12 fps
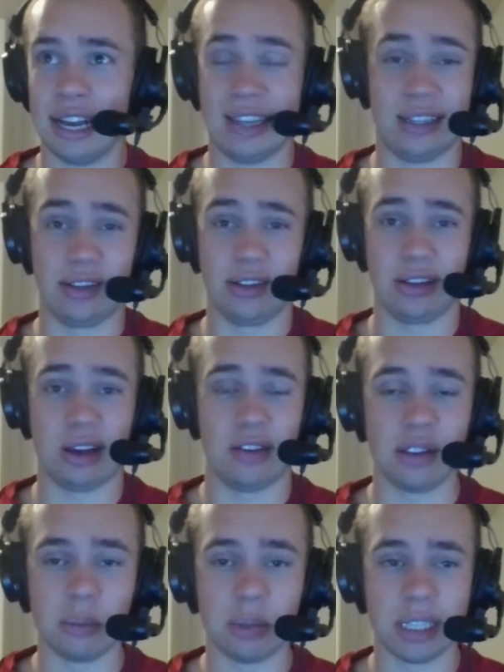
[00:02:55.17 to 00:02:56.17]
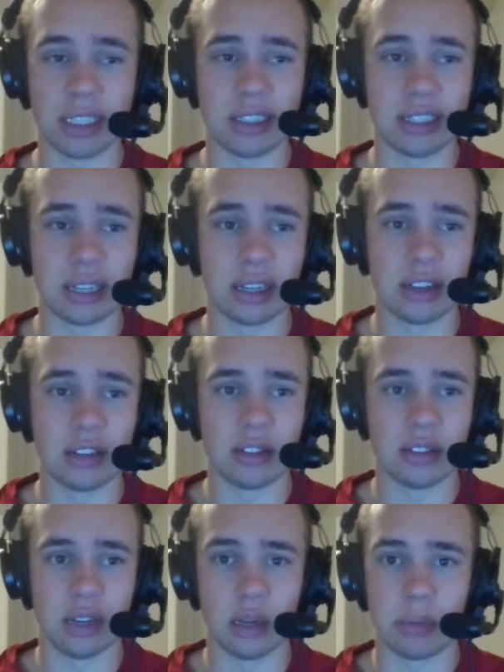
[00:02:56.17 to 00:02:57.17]
I think there are a lot of other places that could
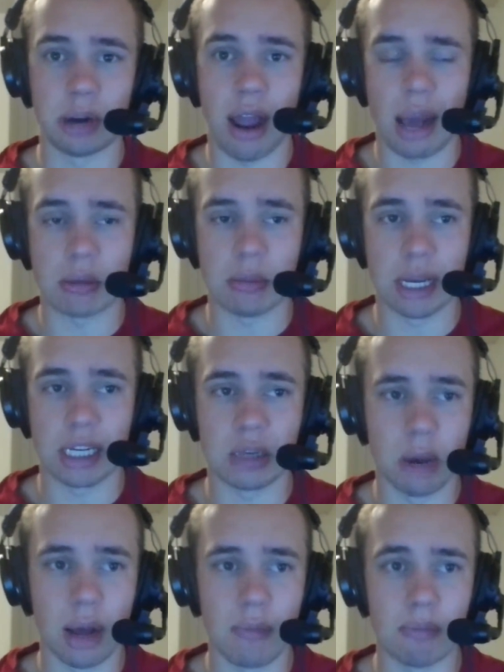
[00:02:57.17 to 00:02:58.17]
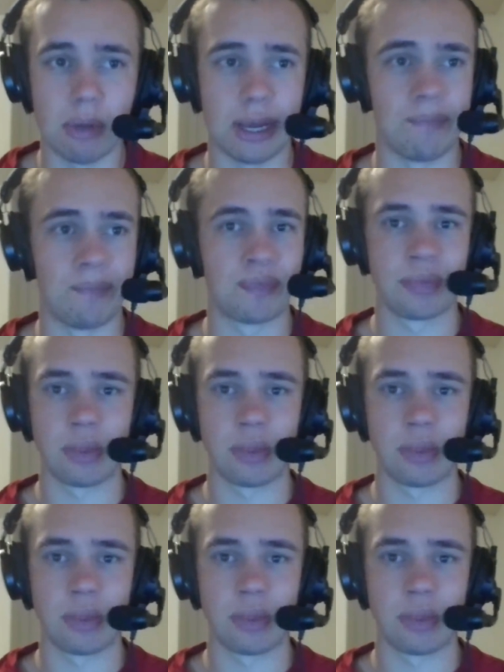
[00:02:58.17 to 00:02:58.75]
have perhaps picked him up, but